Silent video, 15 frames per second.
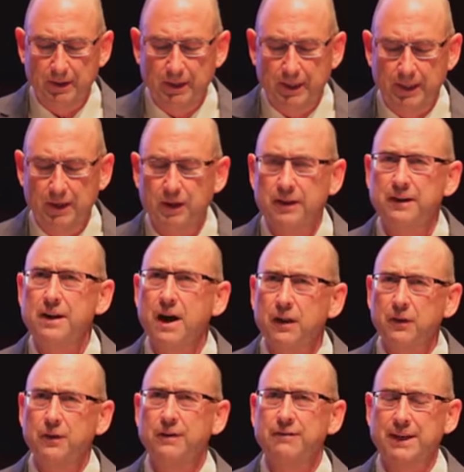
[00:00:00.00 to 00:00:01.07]
In
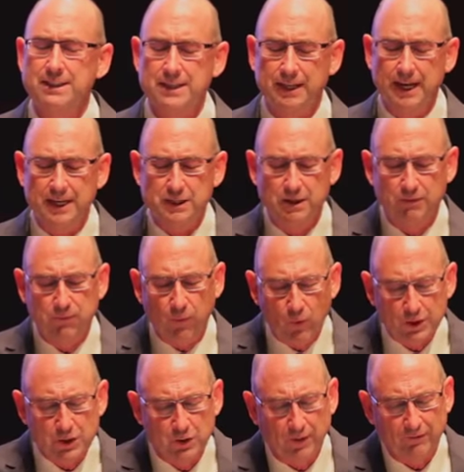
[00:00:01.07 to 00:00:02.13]
another investigation of
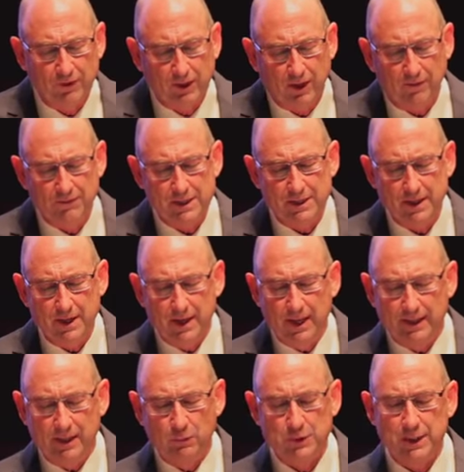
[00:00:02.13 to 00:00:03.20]
4 strip clubs
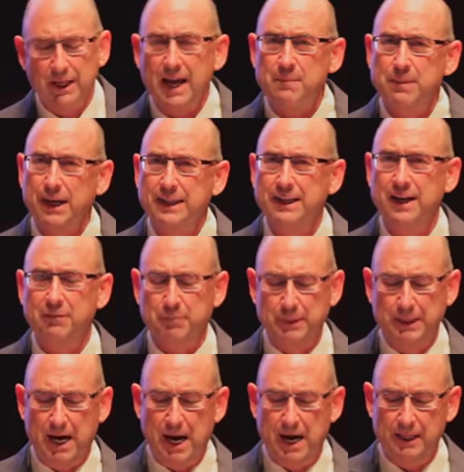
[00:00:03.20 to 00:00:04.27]
that was led by the
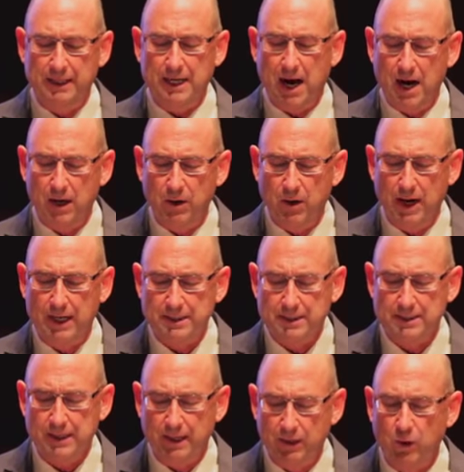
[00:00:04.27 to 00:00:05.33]
FBI, the
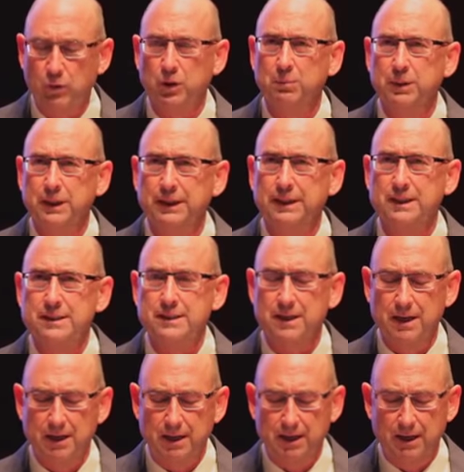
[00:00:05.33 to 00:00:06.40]
IRS, and local police,
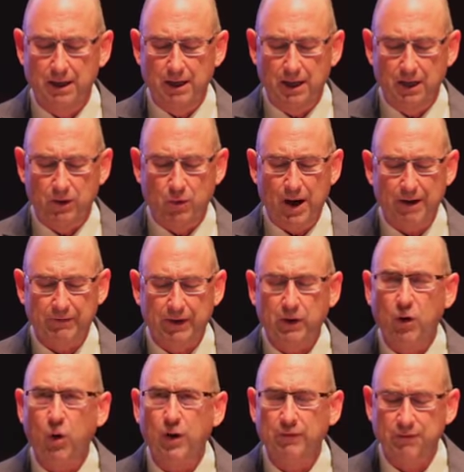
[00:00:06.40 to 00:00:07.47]
graphic
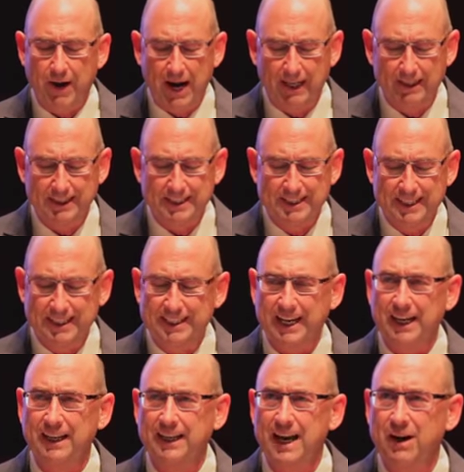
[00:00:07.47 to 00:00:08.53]
court filings
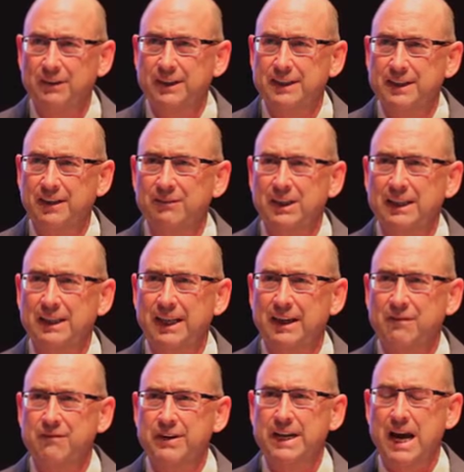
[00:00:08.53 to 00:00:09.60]
detailed how in the dimly
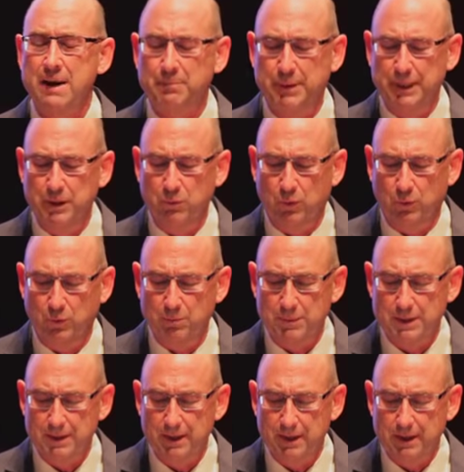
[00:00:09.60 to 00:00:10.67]
lit VIP
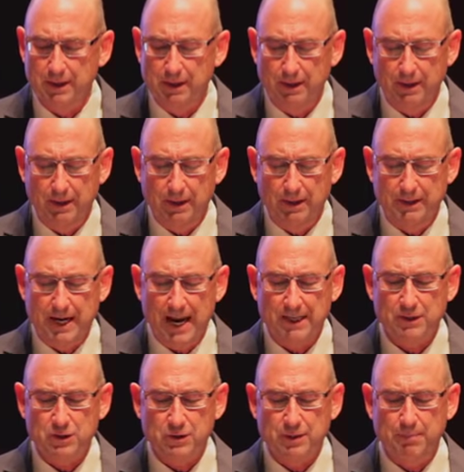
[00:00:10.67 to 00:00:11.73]
rooms,
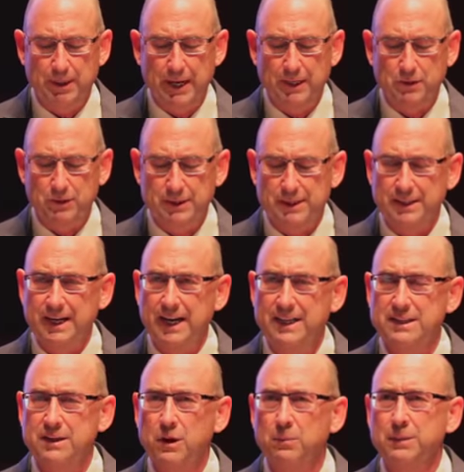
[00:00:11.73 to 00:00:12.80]
dancers and patrons
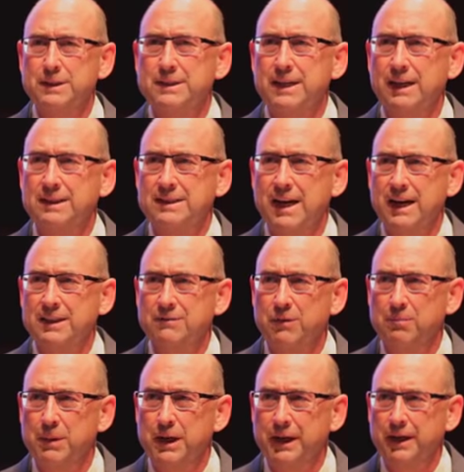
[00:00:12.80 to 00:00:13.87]
engaged in open sex acts for
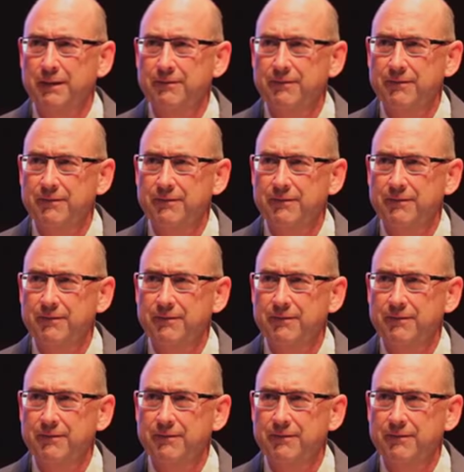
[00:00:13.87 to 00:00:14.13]
money.